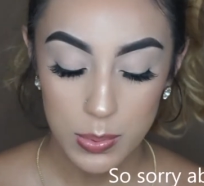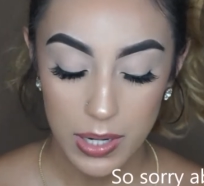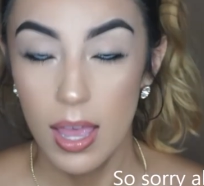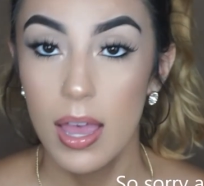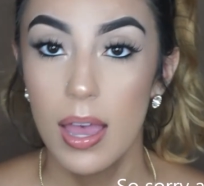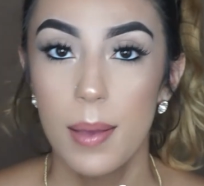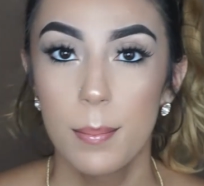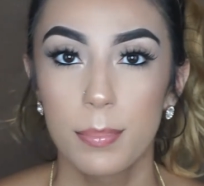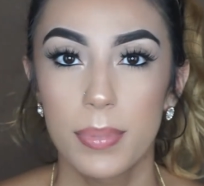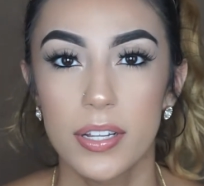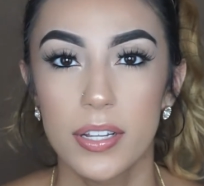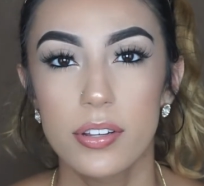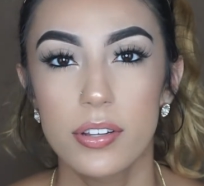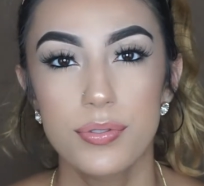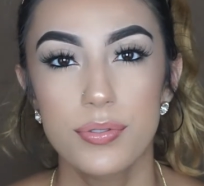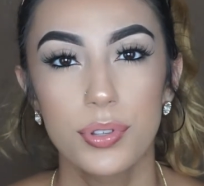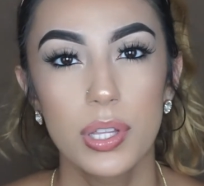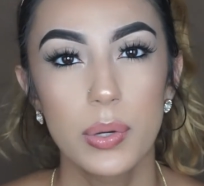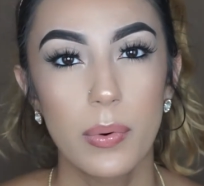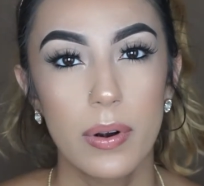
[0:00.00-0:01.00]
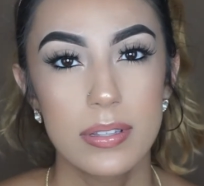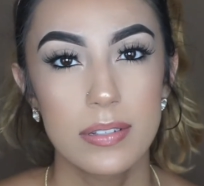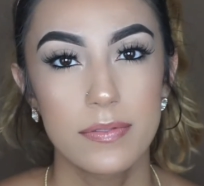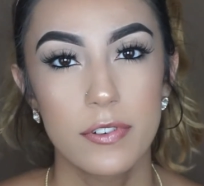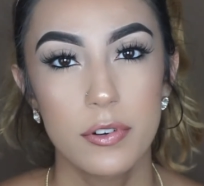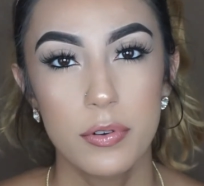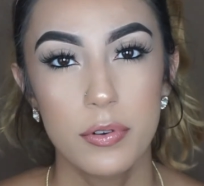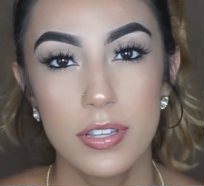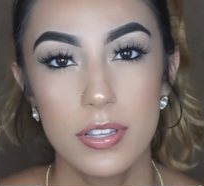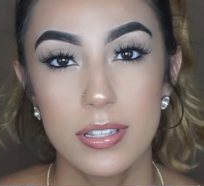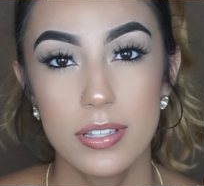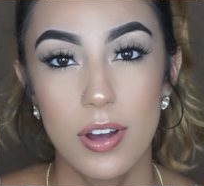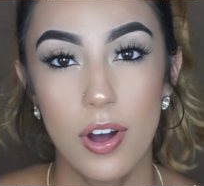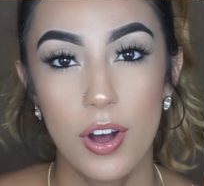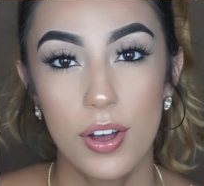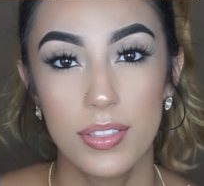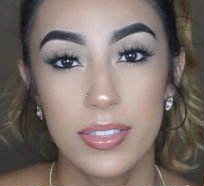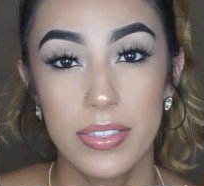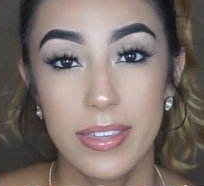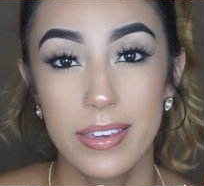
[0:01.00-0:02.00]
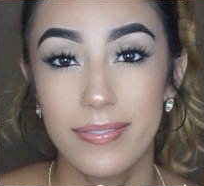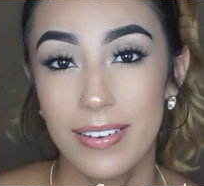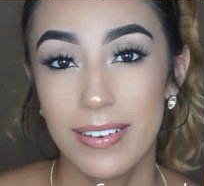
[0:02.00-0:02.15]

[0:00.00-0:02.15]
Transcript: but I just really want to focus on the